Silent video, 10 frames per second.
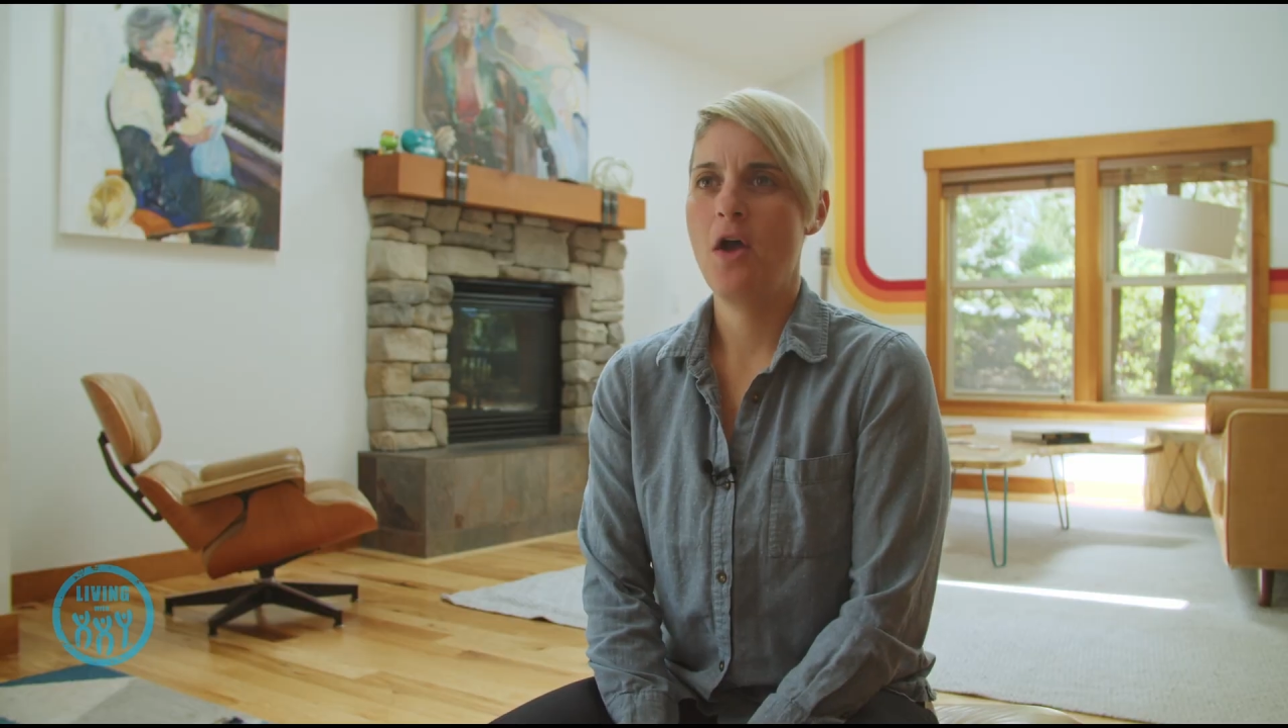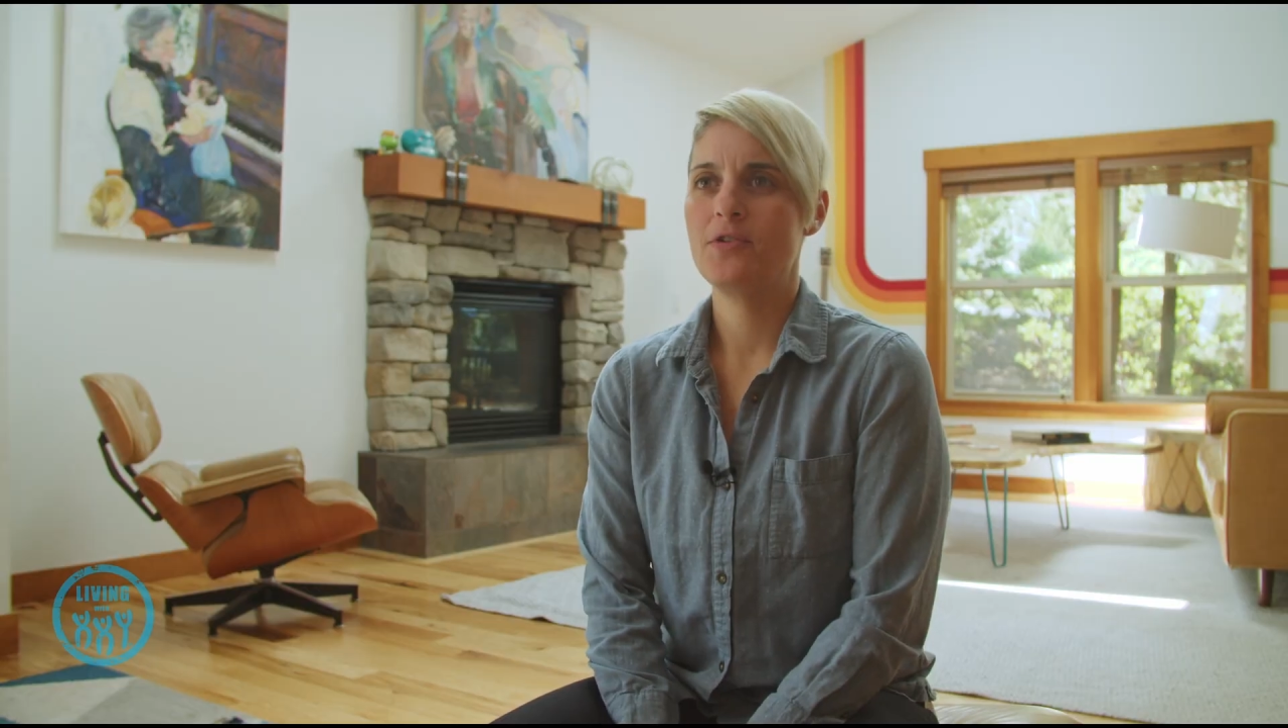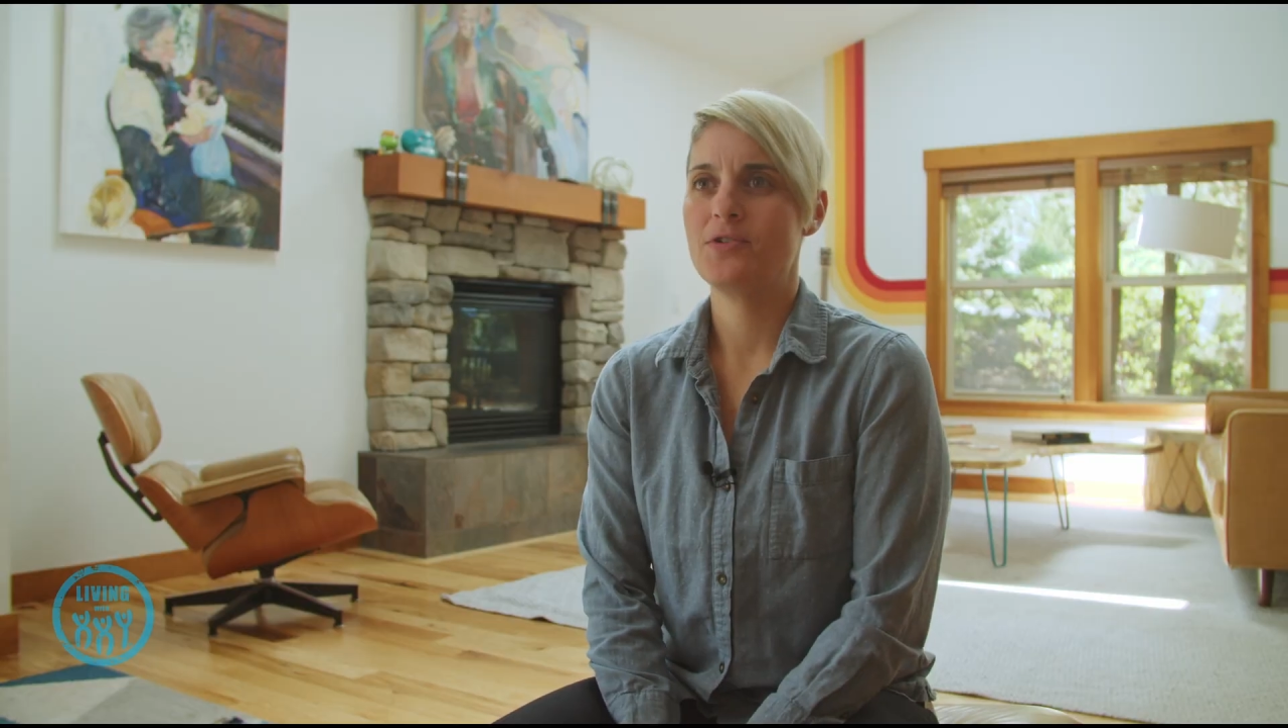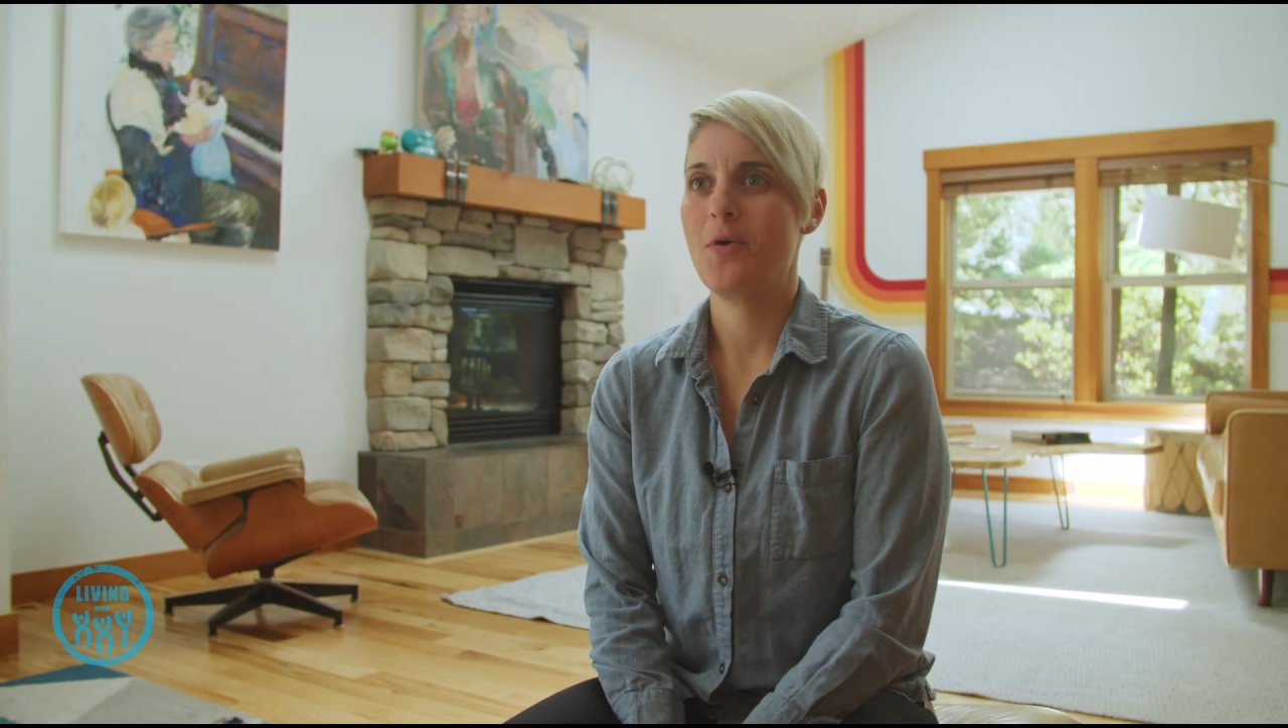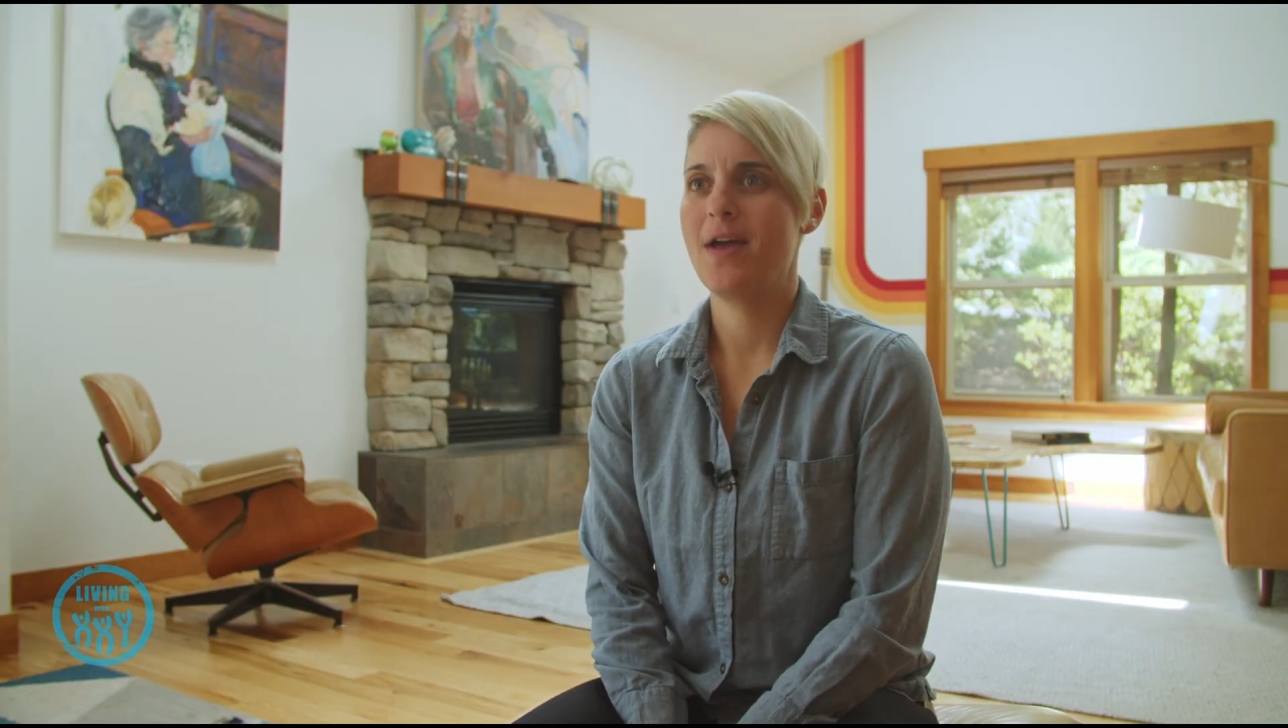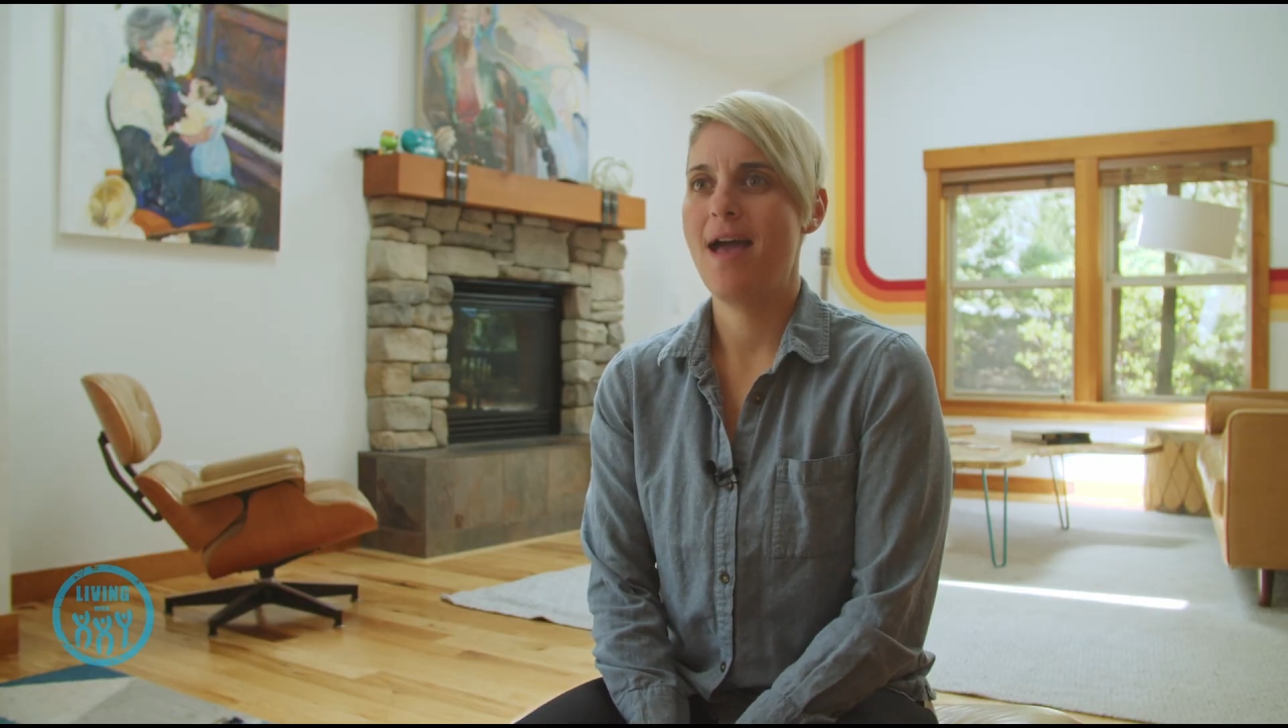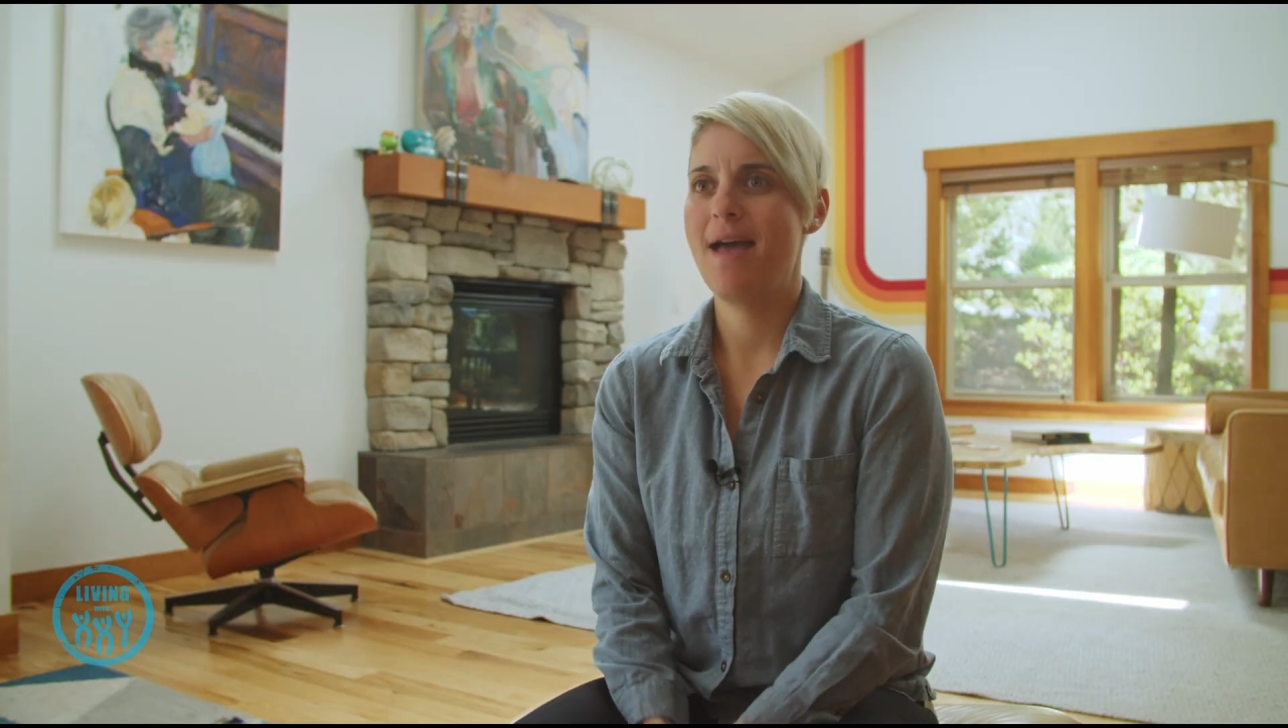So